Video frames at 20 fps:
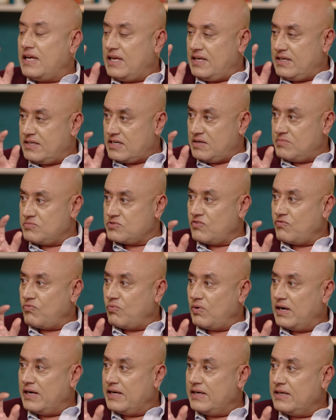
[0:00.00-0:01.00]
in terms of
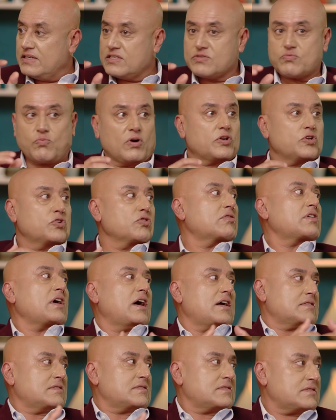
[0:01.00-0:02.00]
worldliness. What took
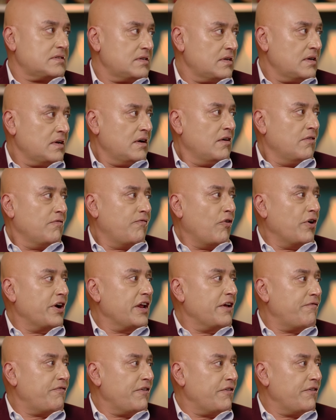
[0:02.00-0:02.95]
us 40,